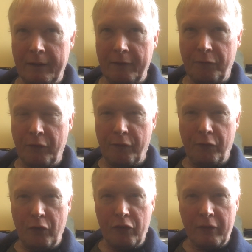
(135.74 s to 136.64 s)
for the
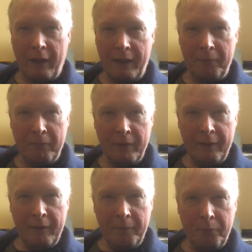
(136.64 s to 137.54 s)
first time
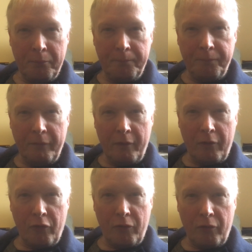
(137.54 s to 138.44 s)

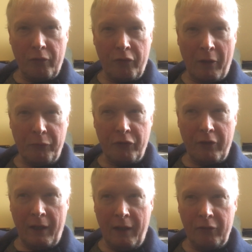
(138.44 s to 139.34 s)

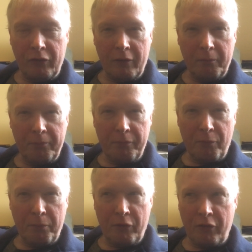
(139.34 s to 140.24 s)
soundstage and
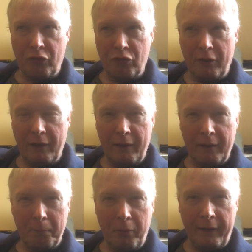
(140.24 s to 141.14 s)
positioning
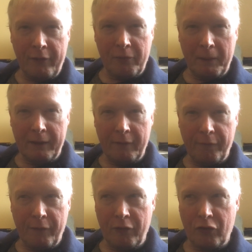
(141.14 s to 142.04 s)
and placement
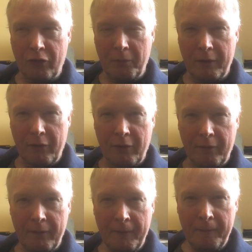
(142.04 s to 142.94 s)
of instruments
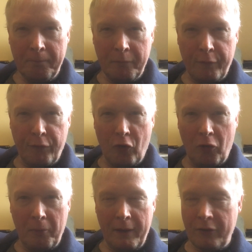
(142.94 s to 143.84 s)
and
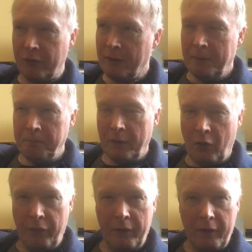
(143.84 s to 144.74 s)
performers
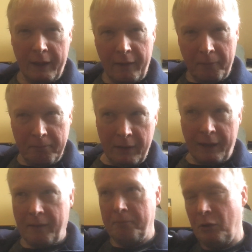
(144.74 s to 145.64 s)
on
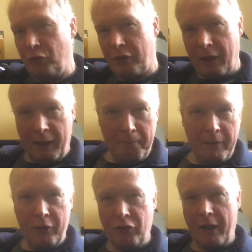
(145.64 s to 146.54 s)
the musical
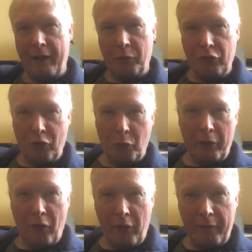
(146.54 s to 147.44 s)
image then that was
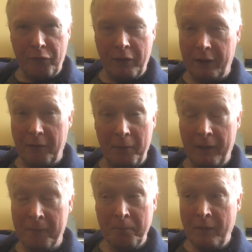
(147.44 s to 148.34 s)
going on in front of
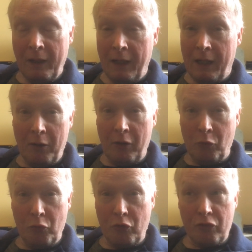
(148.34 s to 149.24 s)
me. It
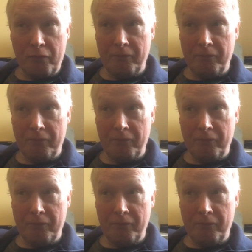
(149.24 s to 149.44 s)
was